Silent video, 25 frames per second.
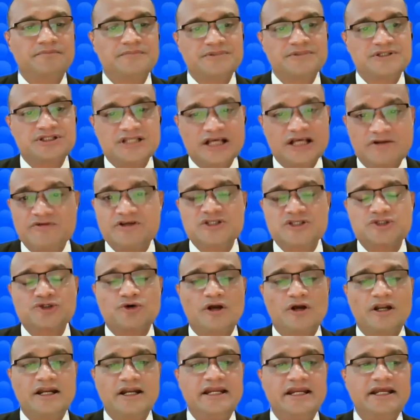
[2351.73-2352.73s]
service
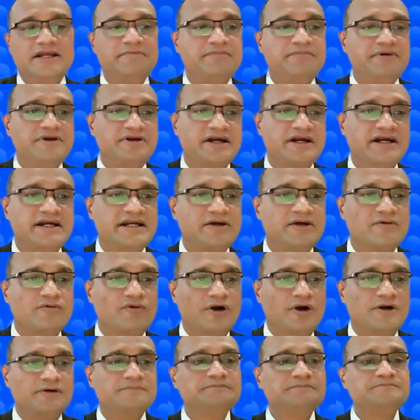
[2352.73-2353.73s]
quality in pediatric
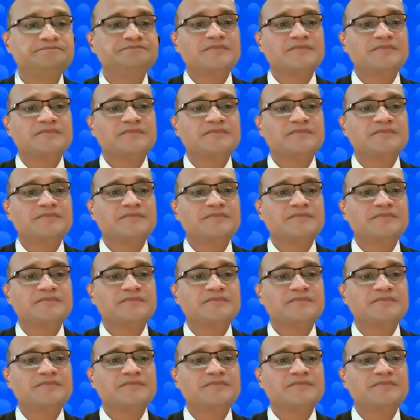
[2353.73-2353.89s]
ward.